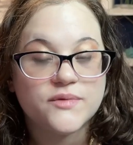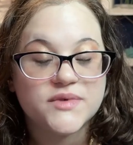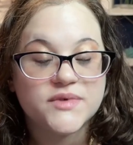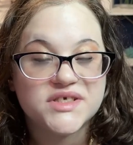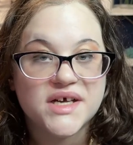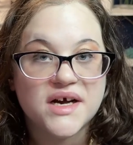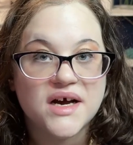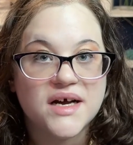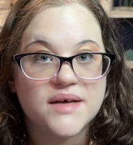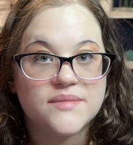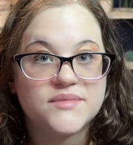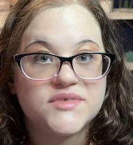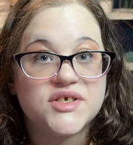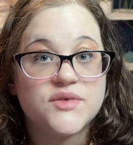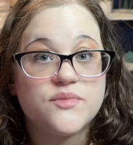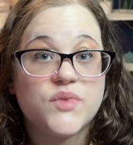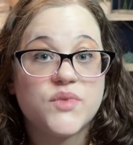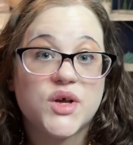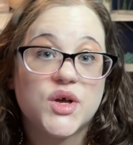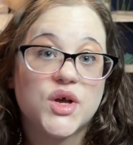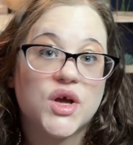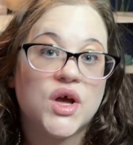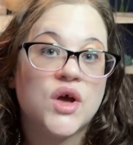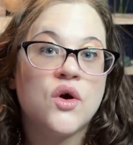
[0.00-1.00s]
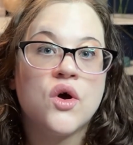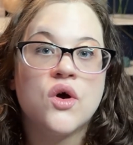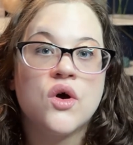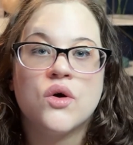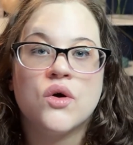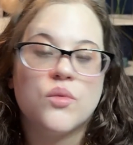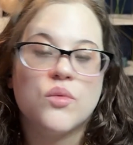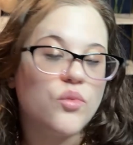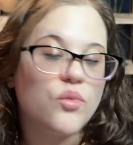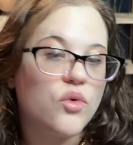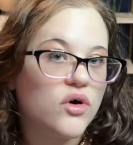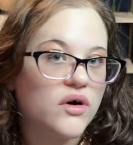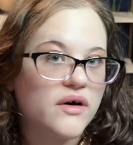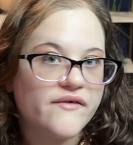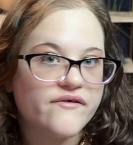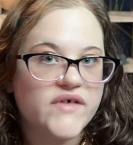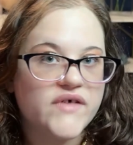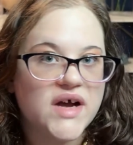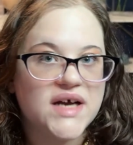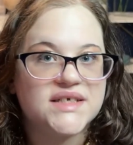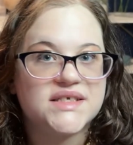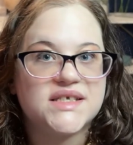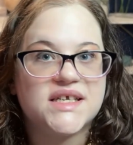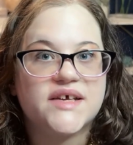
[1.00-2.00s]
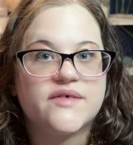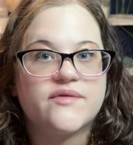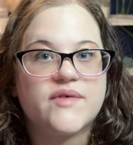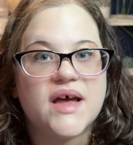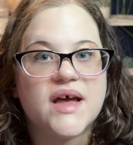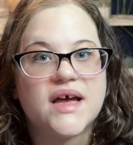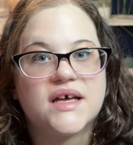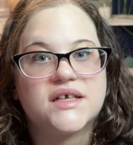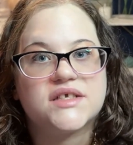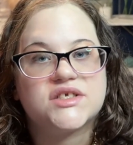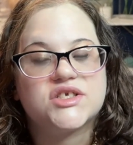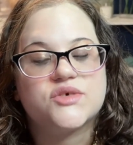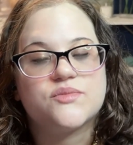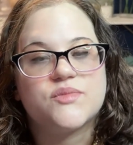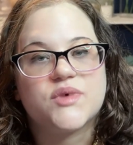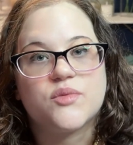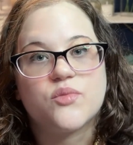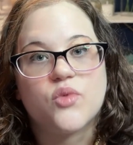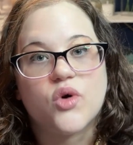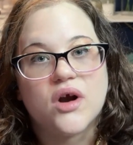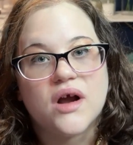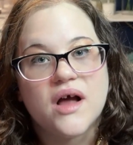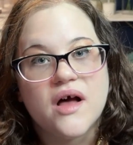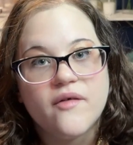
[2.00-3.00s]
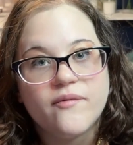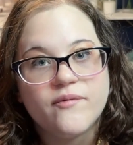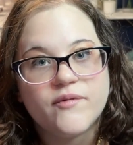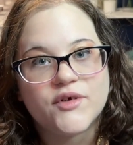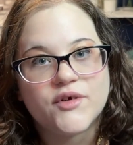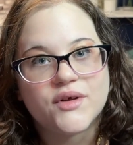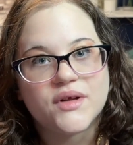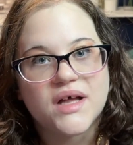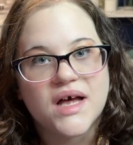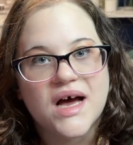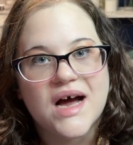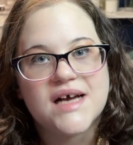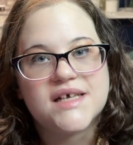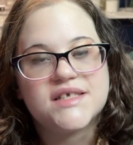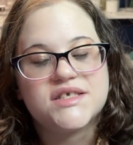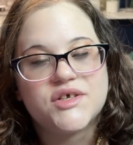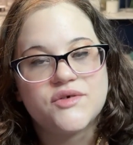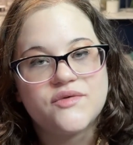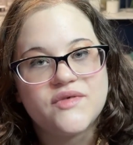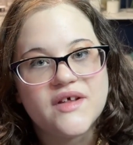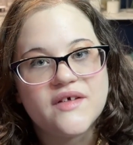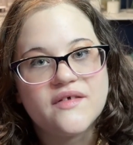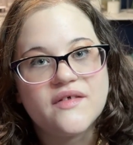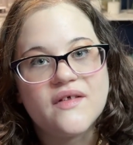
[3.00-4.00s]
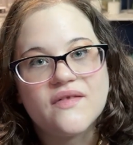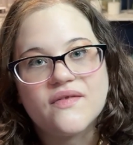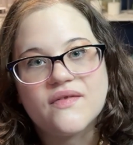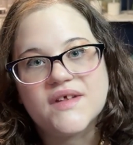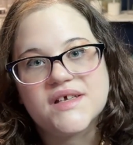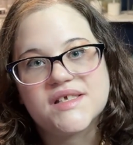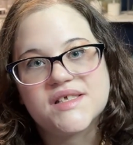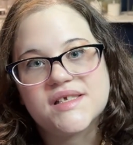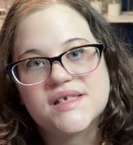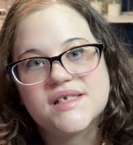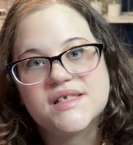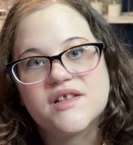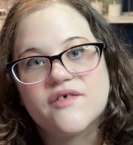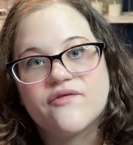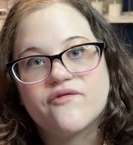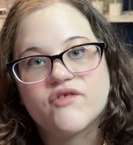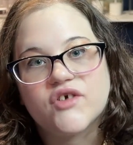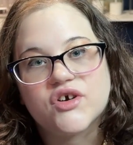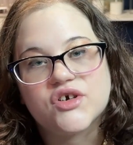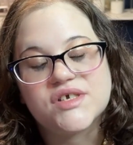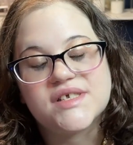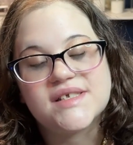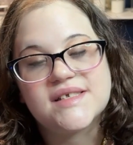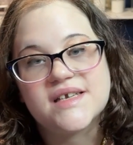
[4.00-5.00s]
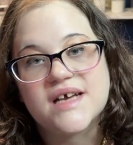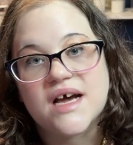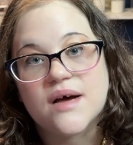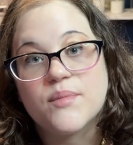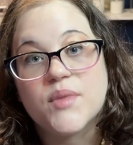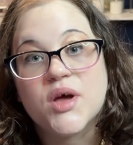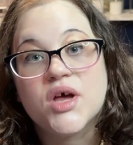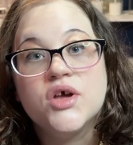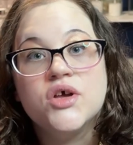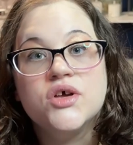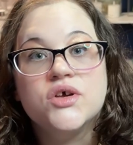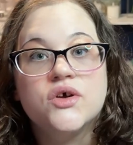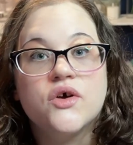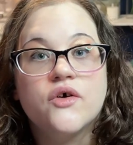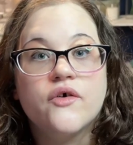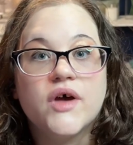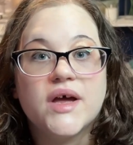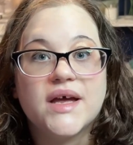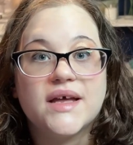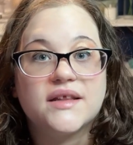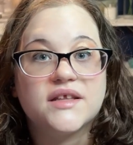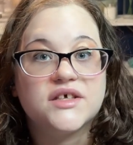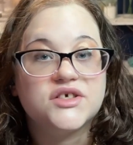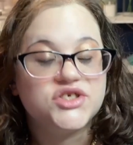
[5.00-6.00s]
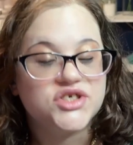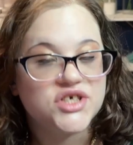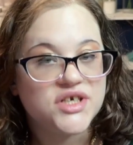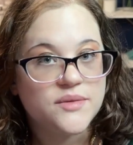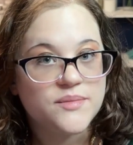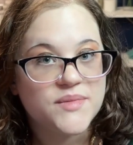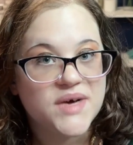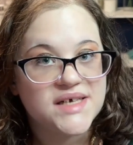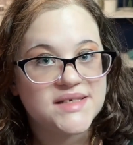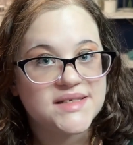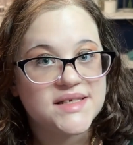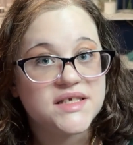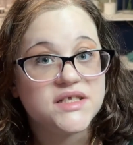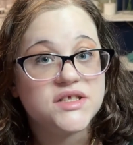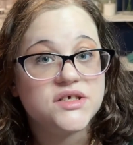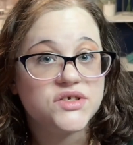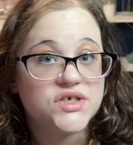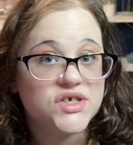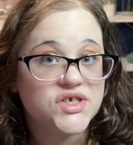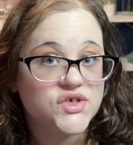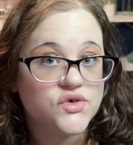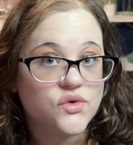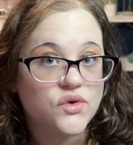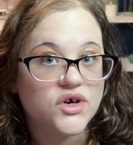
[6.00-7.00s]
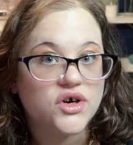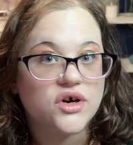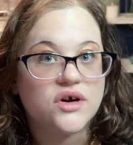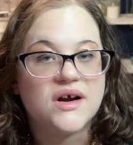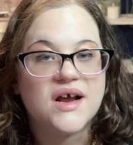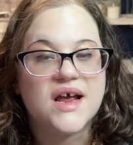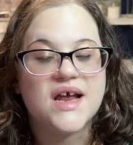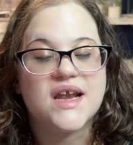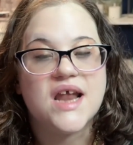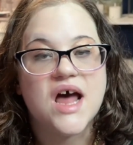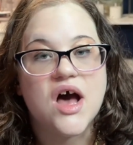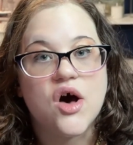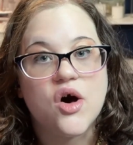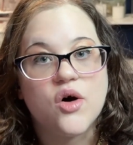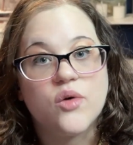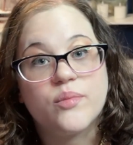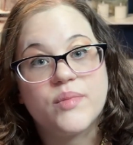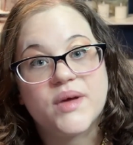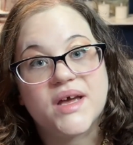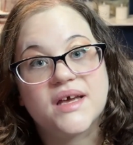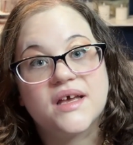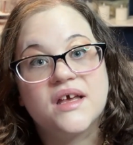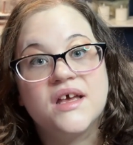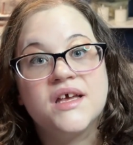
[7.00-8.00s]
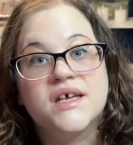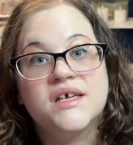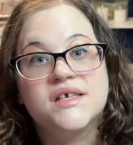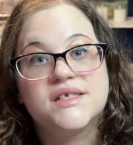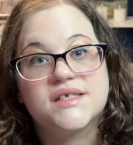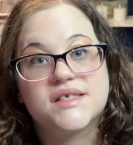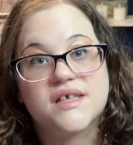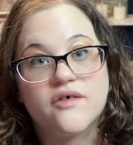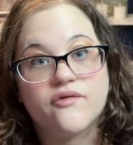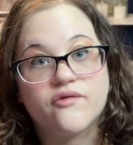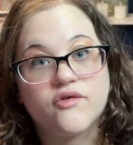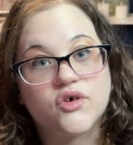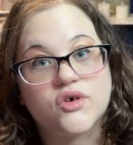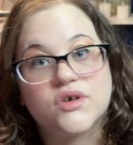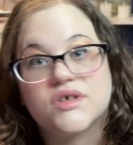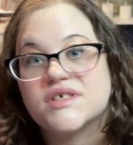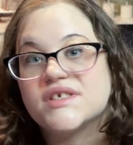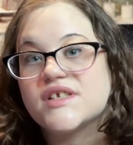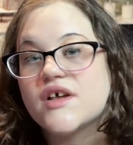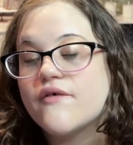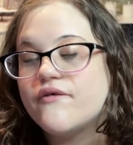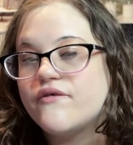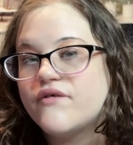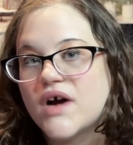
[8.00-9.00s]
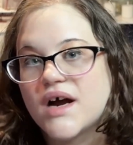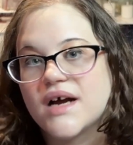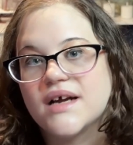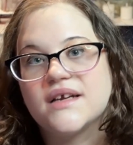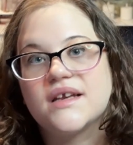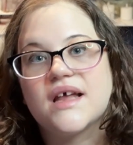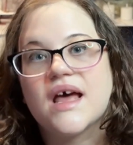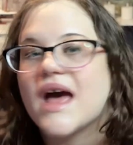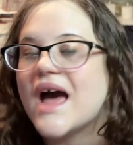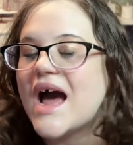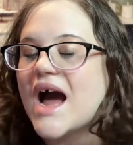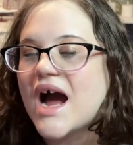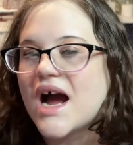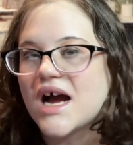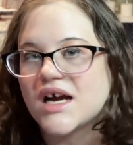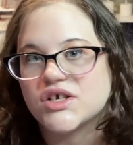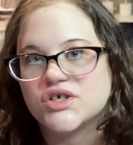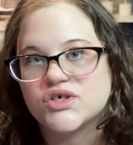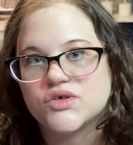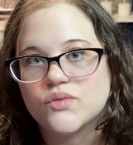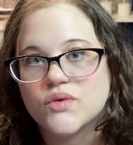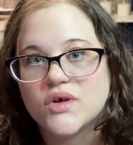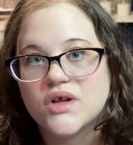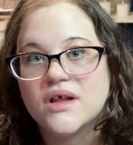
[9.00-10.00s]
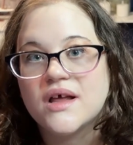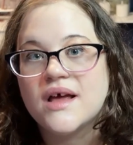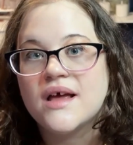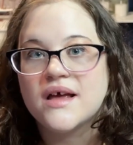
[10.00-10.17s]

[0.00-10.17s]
time to be more effective and to be more helpful, I do think that this is the first step in legitimizing the disorder and helping sufferers find actual,